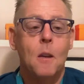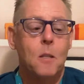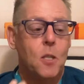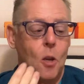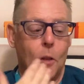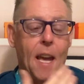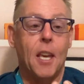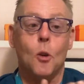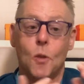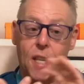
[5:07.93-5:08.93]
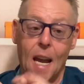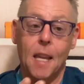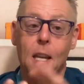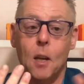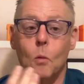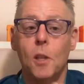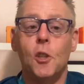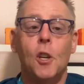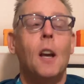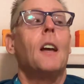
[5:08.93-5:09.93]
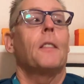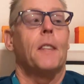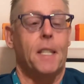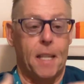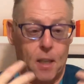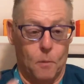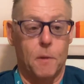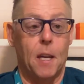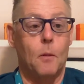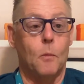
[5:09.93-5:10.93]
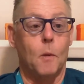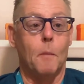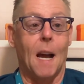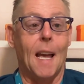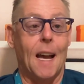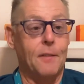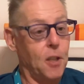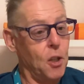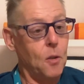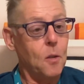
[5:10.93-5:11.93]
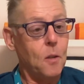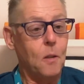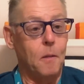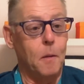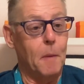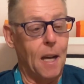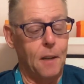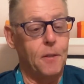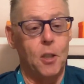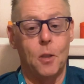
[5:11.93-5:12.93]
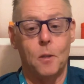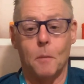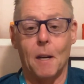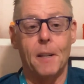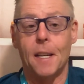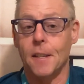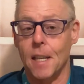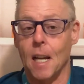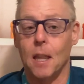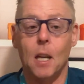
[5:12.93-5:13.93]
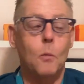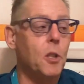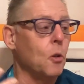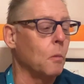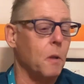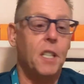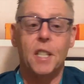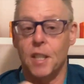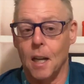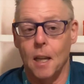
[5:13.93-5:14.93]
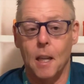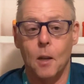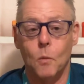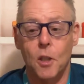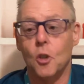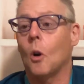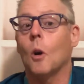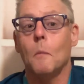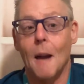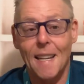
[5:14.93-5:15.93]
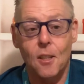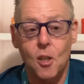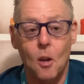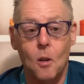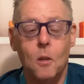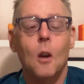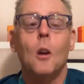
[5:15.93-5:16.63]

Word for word: So they use sign language. This is something we might have to use. You might have to use American Sign Language or British Sign Language or Makaton,